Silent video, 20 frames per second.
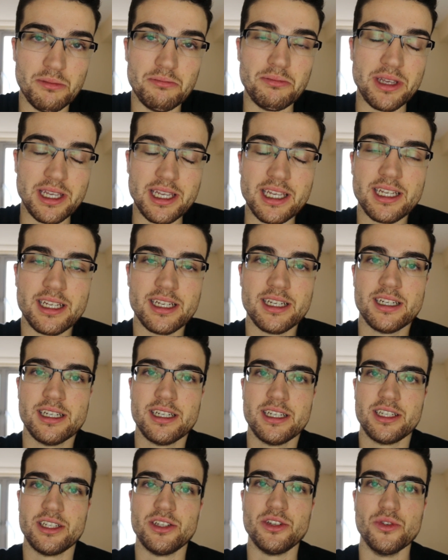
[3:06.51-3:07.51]
be
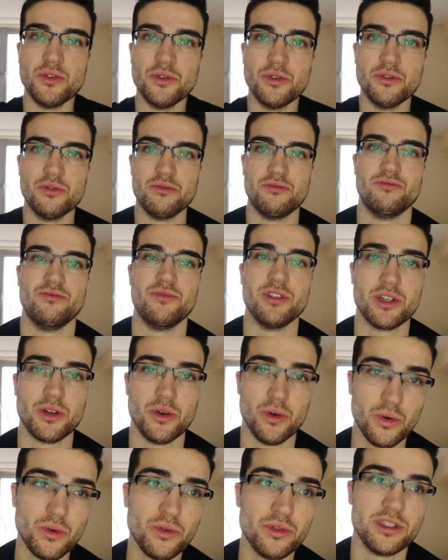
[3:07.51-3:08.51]
your
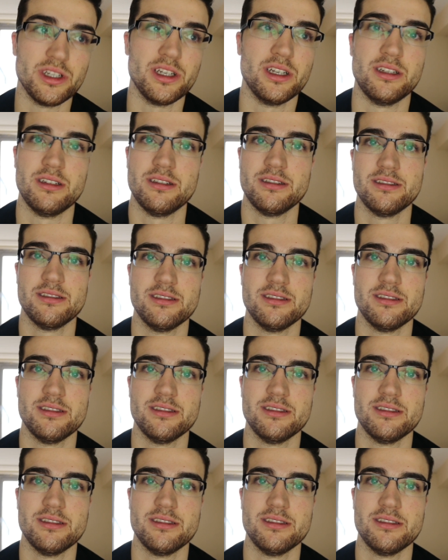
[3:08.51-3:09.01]
recorder.